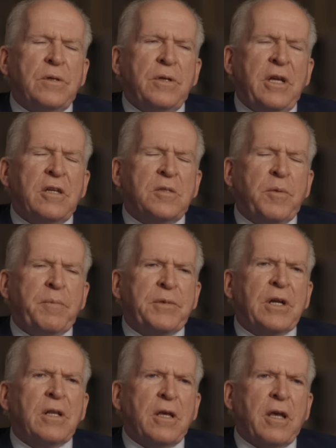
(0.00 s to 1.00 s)
needed to be
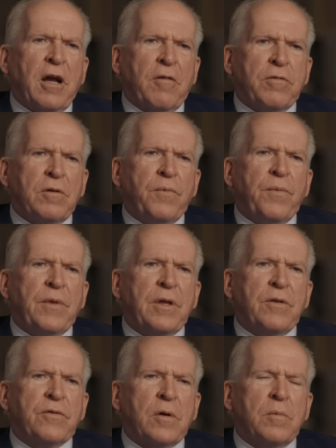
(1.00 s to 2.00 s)
particularly careful
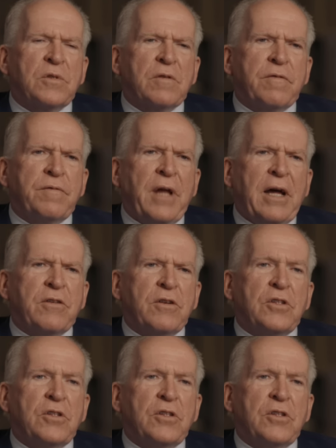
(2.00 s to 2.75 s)
in terms of not